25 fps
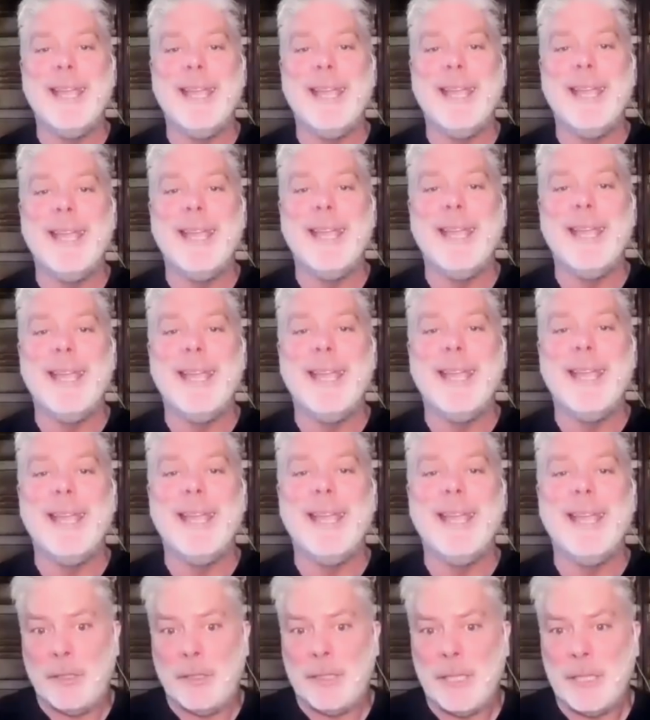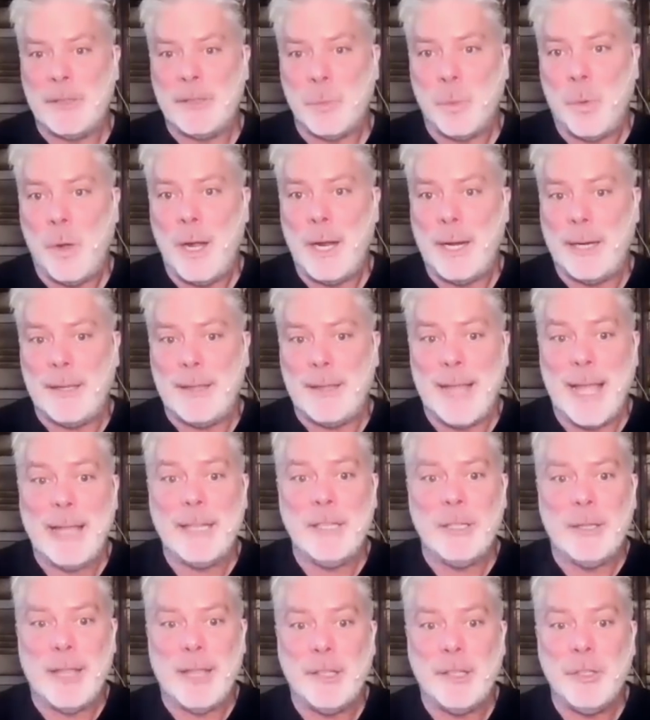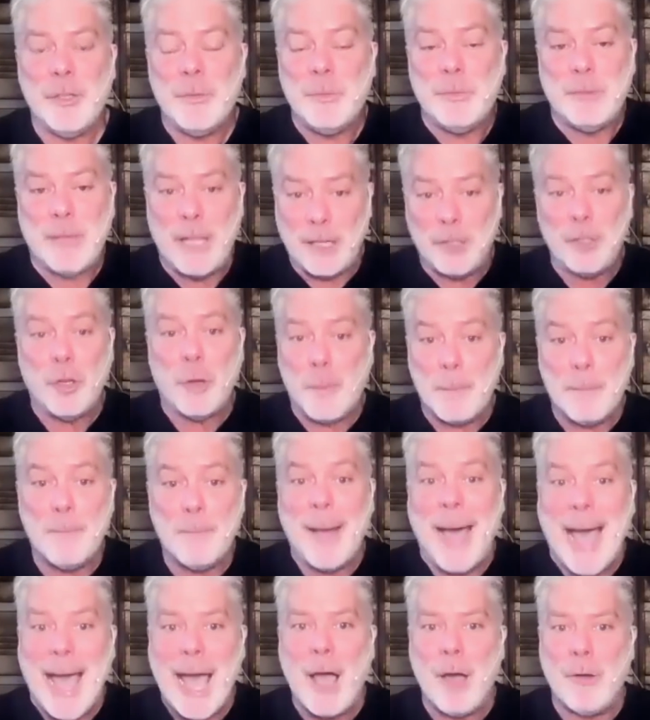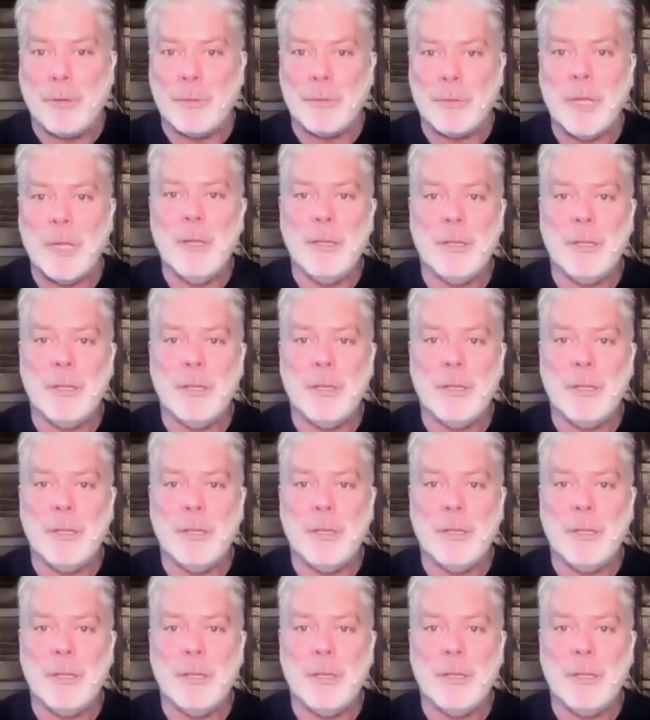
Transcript: And then the guilt is won. Then then you then you're bound.